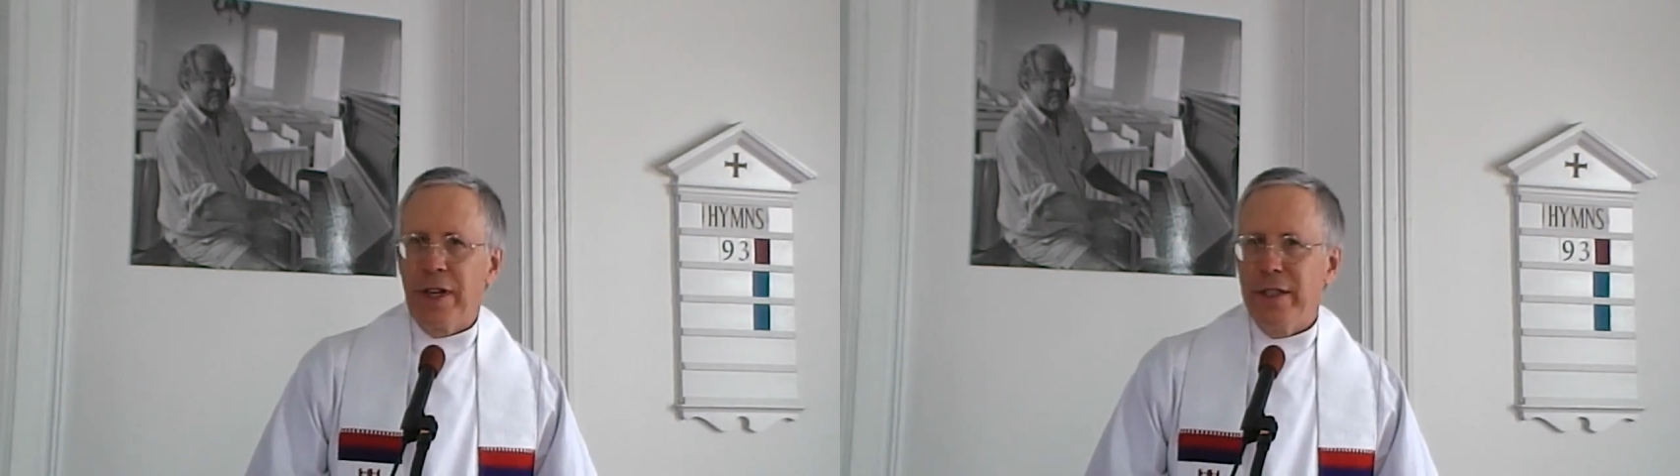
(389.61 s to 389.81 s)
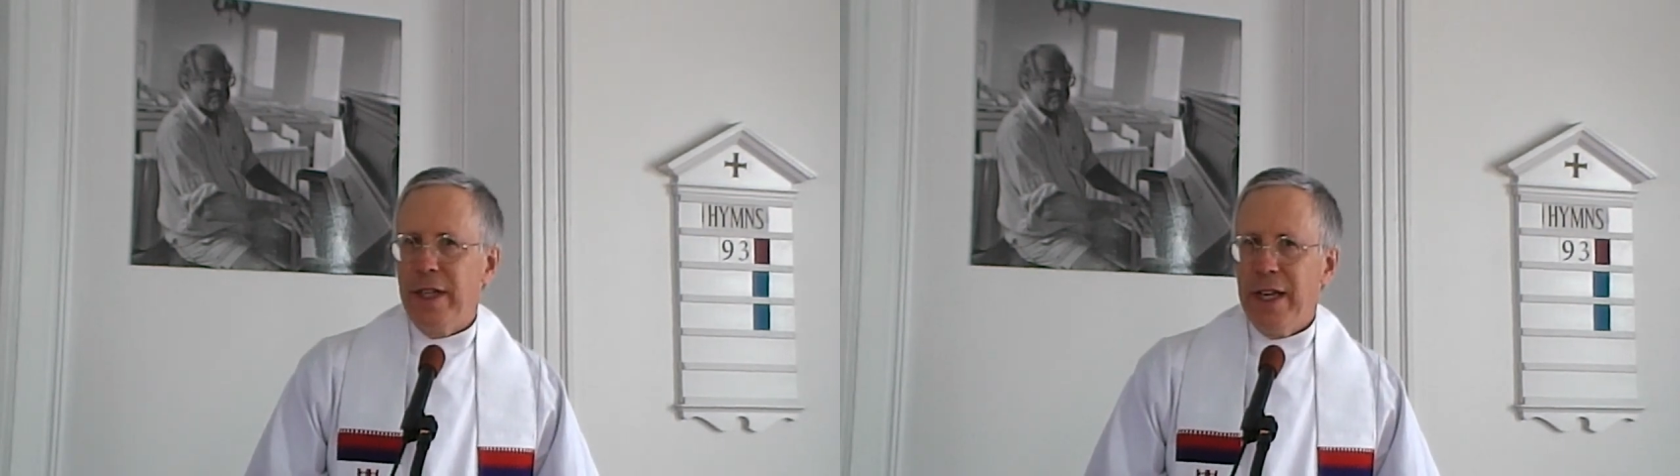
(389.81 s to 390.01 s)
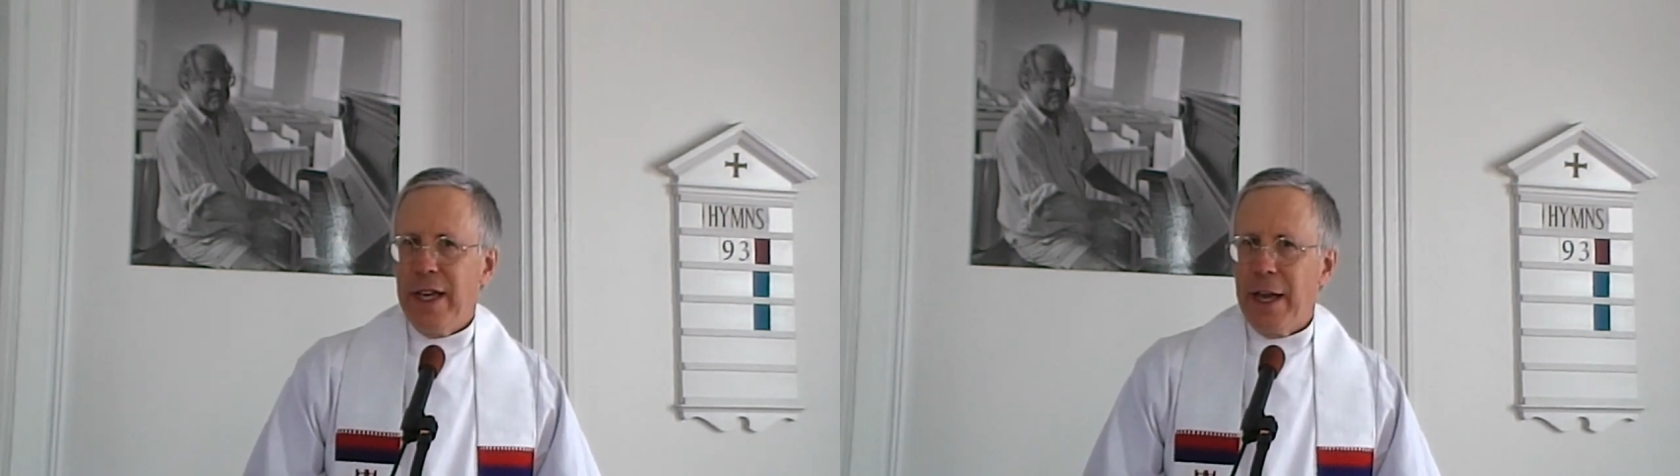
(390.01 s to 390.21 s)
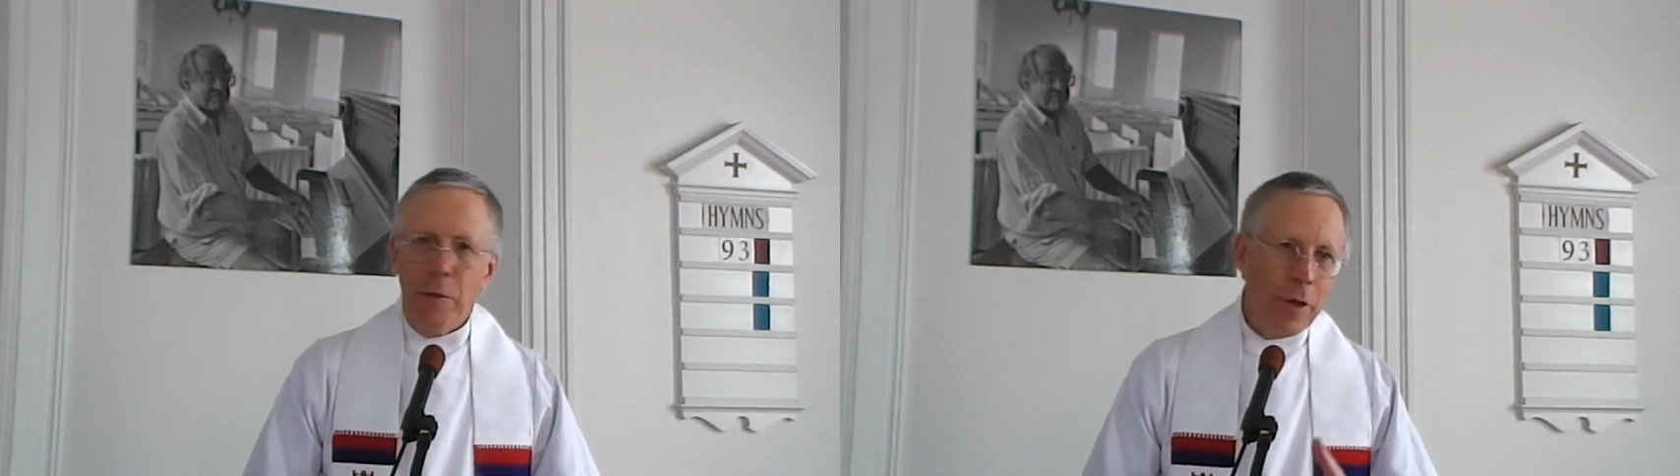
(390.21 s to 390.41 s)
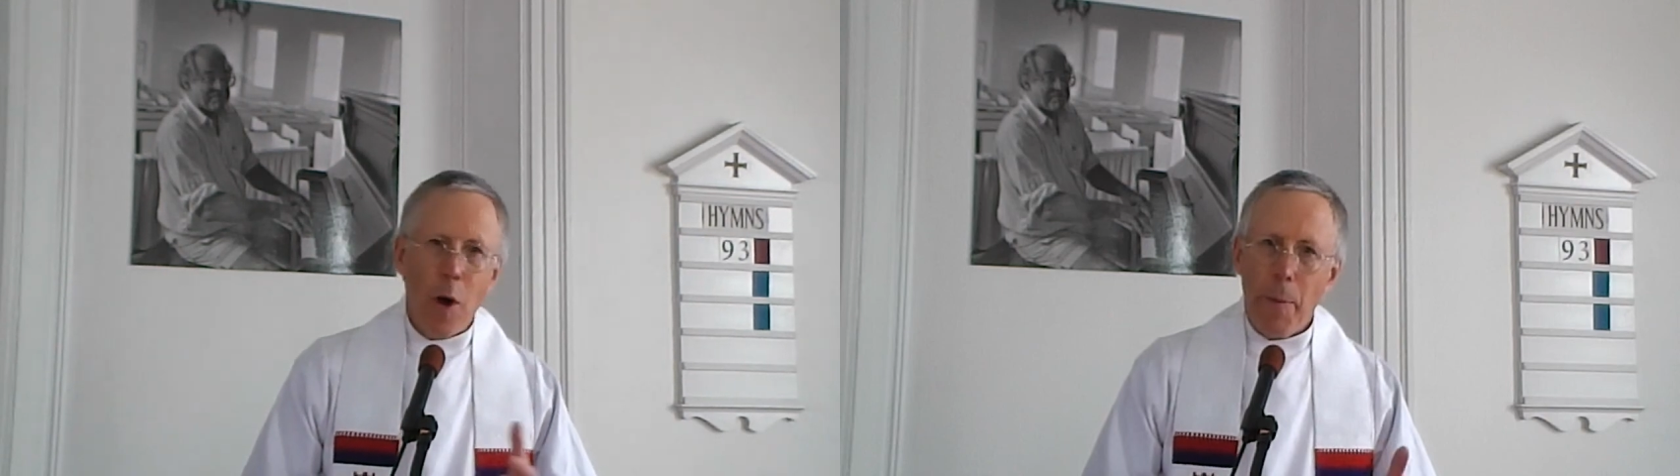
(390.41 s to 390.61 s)
and, and
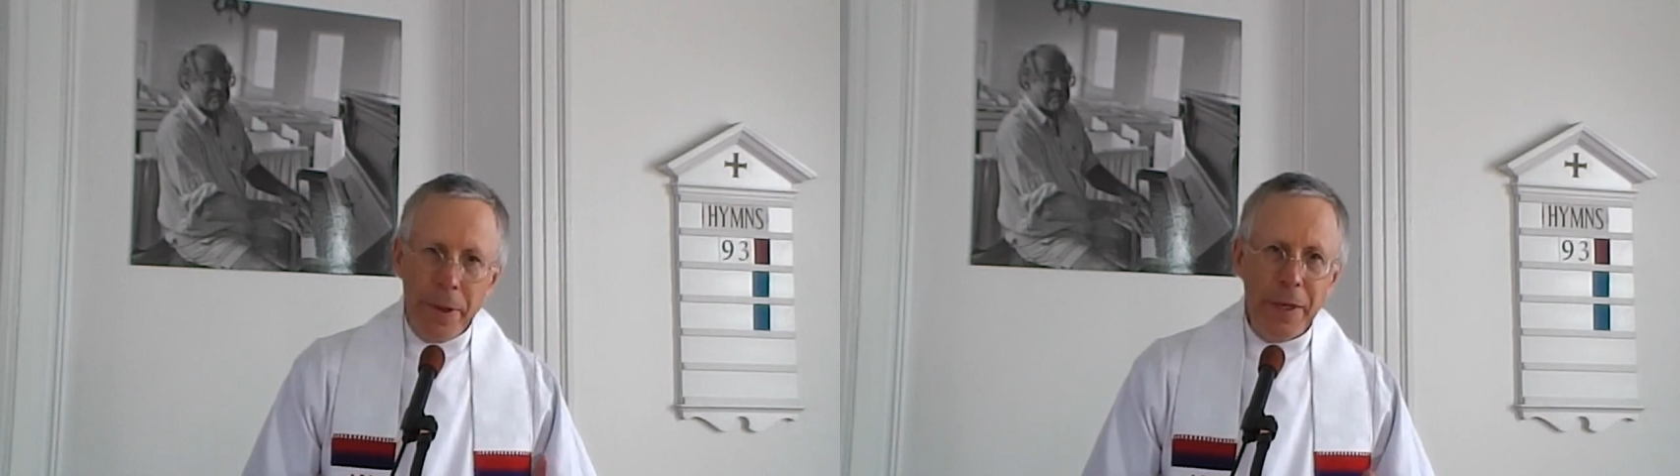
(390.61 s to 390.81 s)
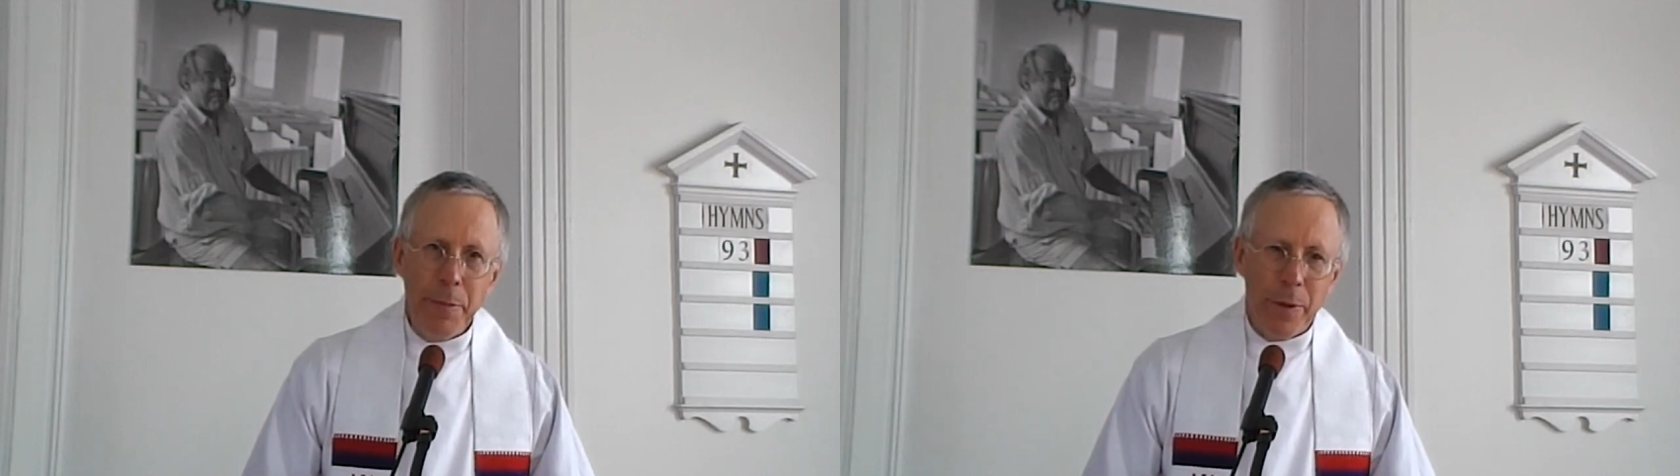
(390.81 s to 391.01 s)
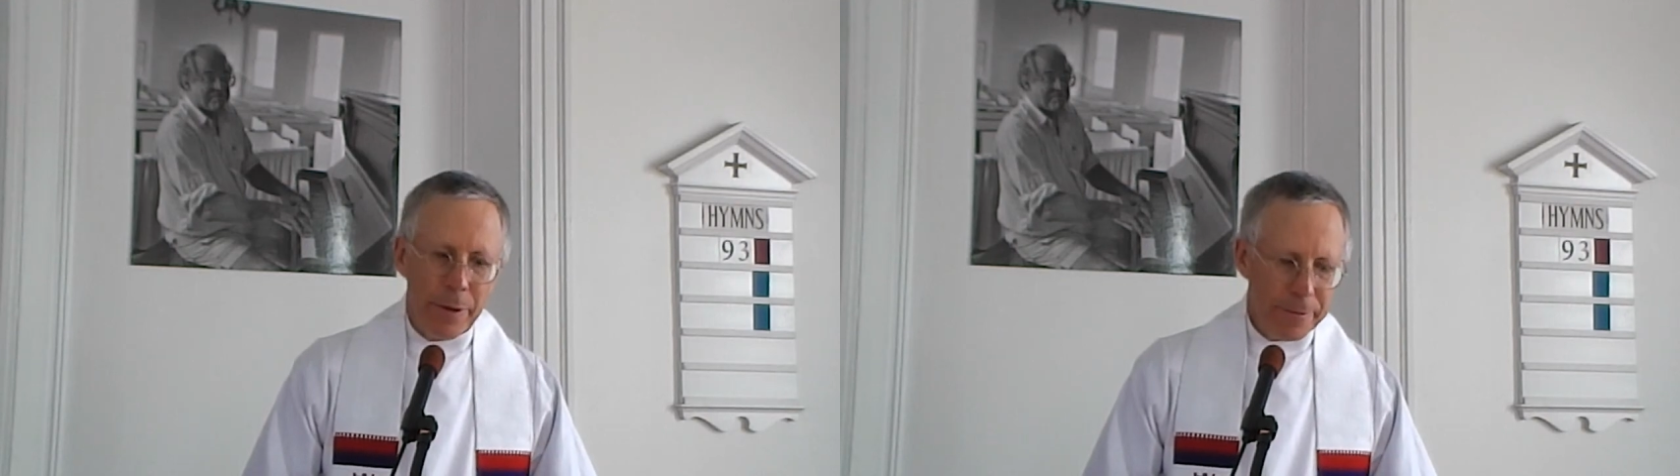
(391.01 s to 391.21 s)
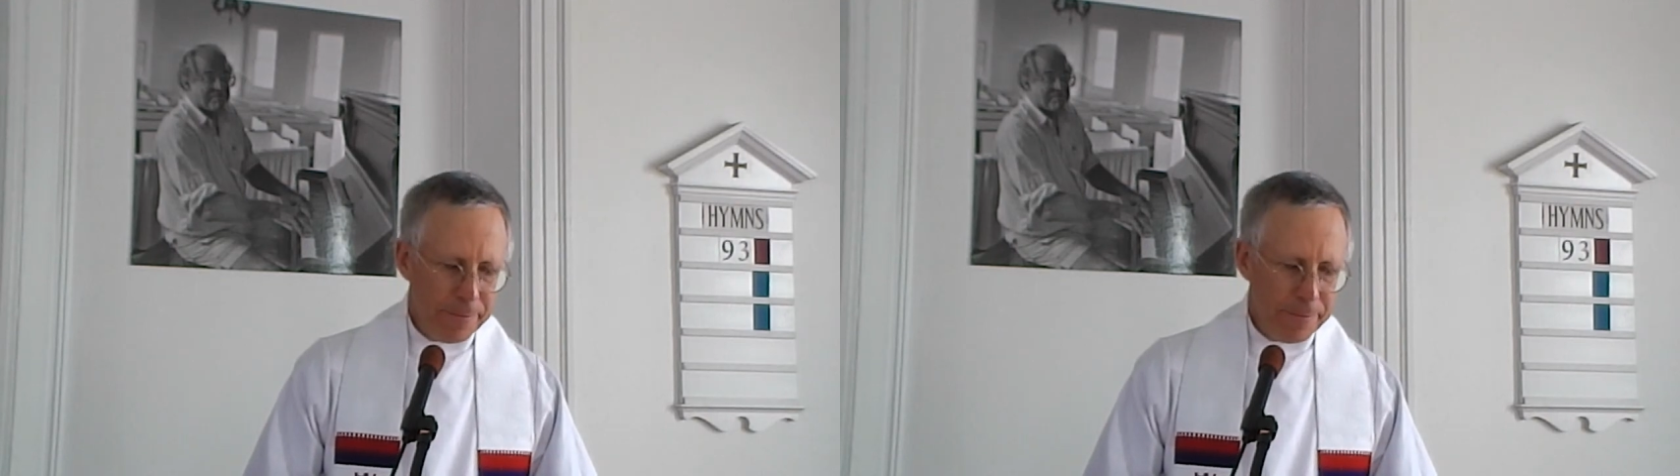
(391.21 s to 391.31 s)
with all people.